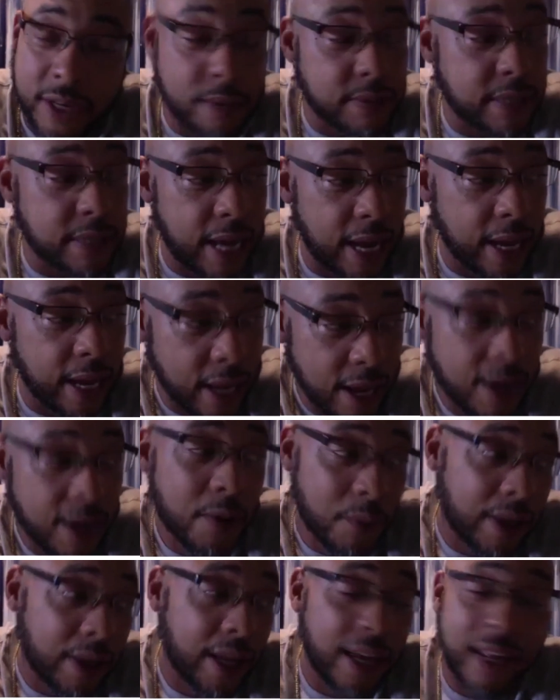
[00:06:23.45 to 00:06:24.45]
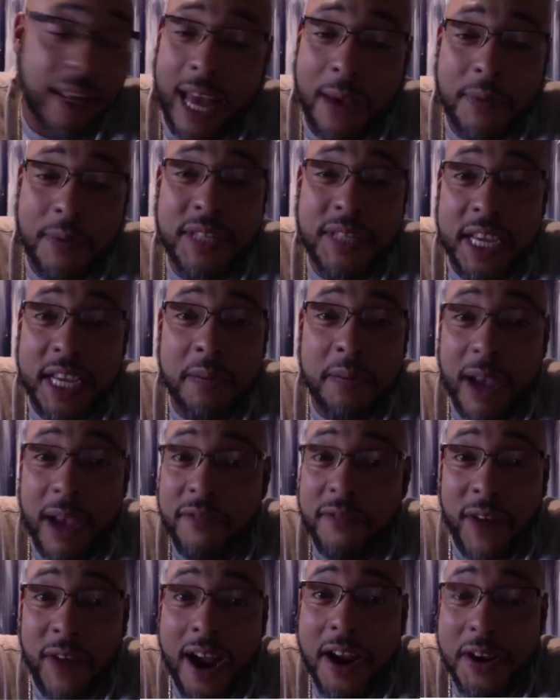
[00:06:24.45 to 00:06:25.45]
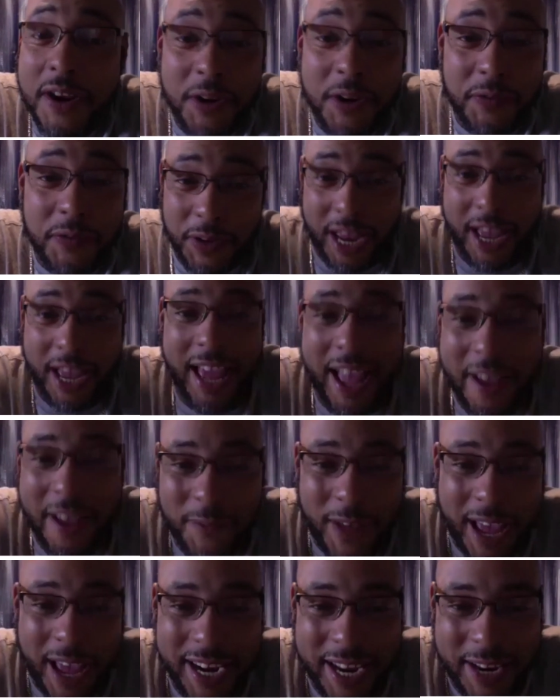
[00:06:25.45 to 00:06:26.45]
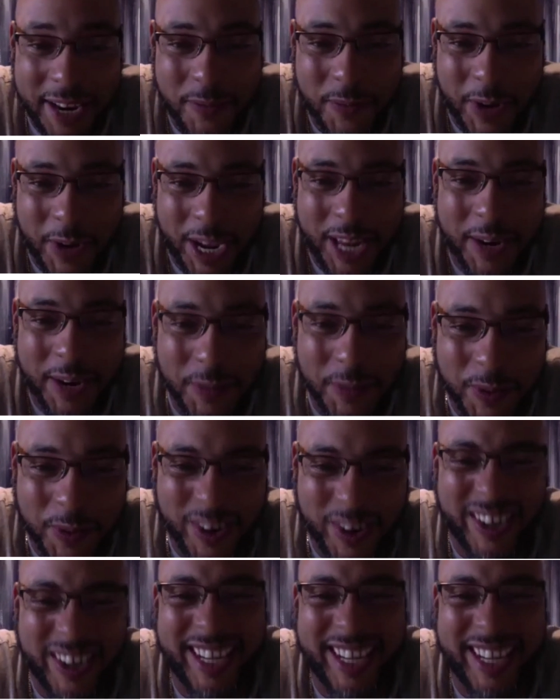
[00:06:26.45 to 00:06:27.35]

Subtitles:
He was like, well, hell, I was thinking about firing you if I didn't win.